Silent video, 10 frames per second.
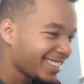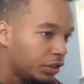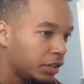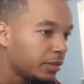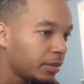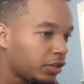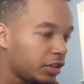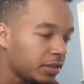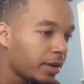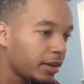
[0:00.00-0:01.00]

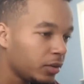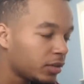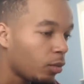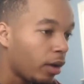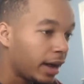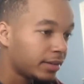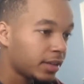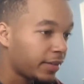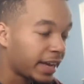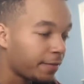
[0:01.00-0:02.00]
She's about to do some wild
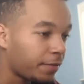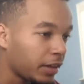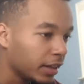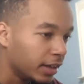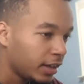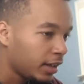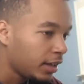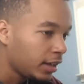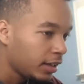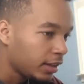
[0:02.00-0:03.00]
stuff, I can feel it.
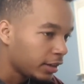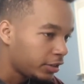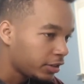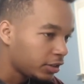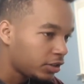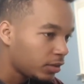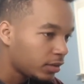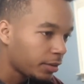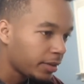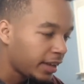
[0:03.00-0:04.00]
Like, she's gonna shoot
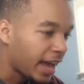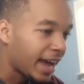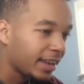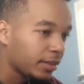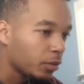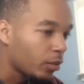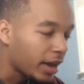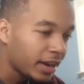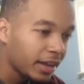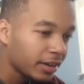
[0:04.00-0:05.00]
somebody at the
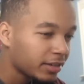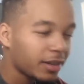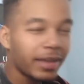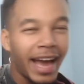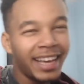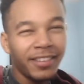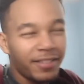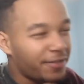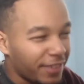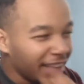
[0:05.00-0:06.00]
wedding or something. I can
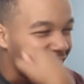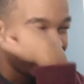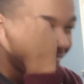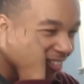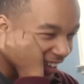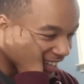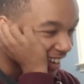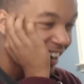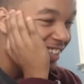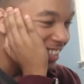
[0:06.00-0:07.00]
just feel it, oh my
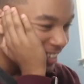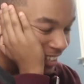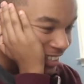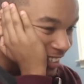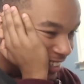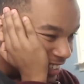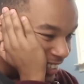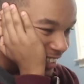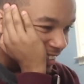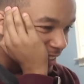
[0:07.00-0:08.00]
gosh.
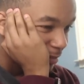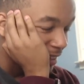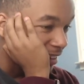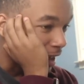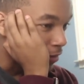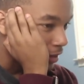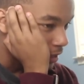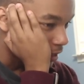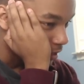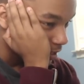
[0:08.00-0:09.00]
They're putting a lot of
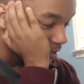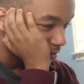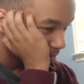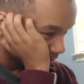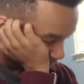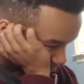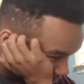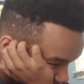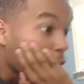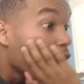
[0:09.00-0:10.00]
emphasis on her, too.
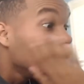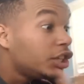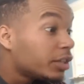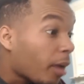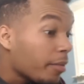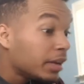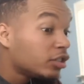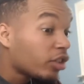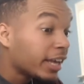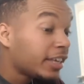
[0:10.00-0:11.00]
She's probably gonna
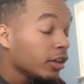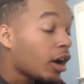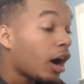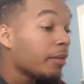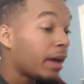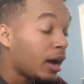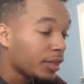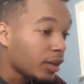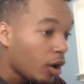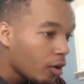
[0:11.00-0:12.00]
try and kill Cottonmouth.
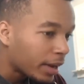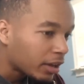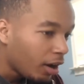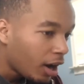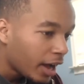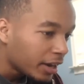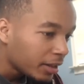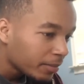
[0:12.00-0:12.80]
Oh my god.